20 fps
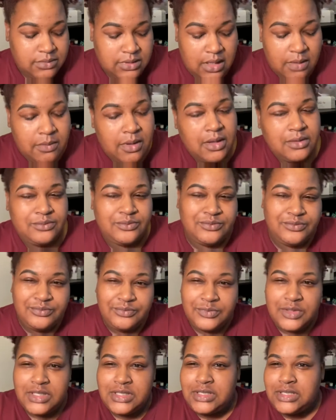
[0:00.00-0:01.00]
I'm like,
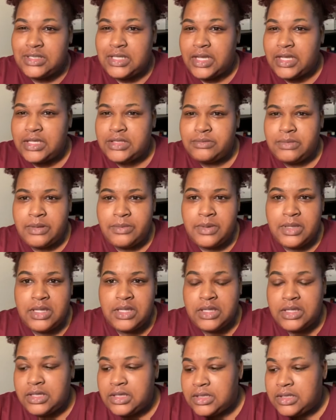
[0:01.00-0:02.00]
this looks like it's maybe
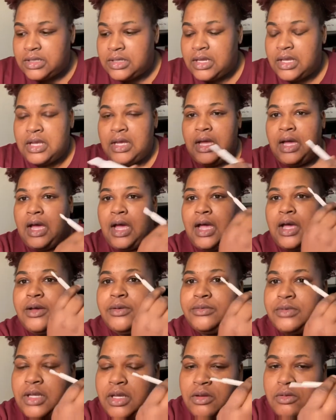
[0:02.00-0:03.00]
good. I
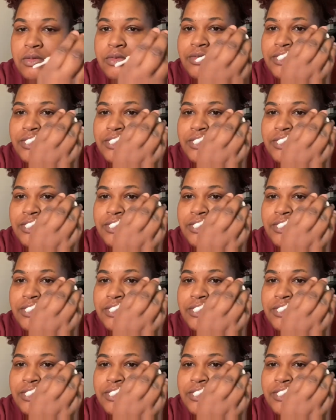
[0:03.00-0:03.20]
don't know.